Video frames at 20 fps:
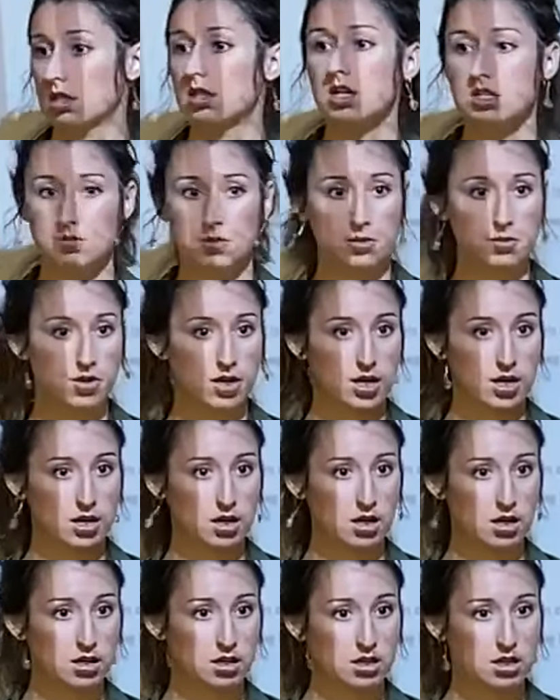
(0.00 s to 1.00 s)
is my
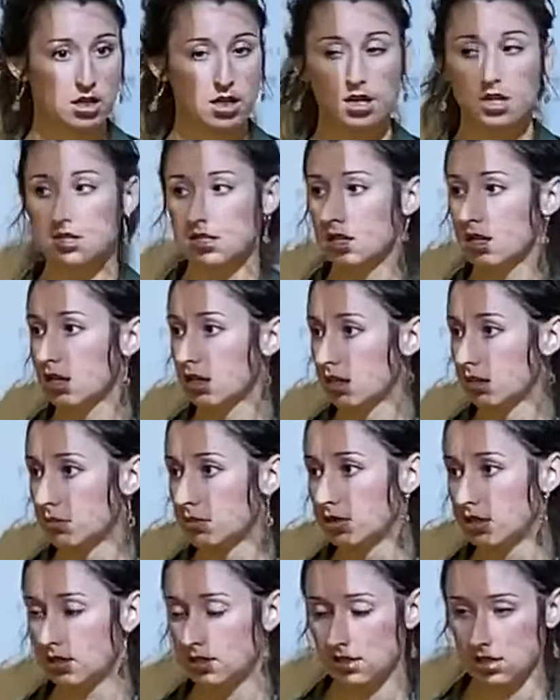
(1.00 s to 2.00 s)
predicate. Is it a
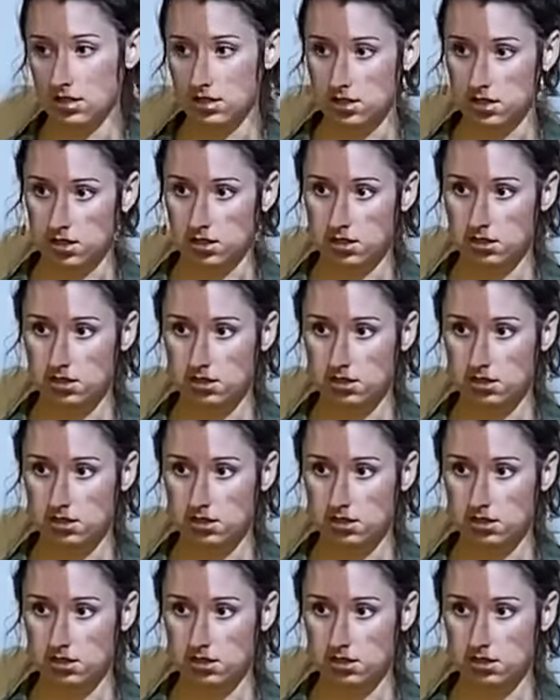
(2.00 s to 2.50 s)
complete sentence?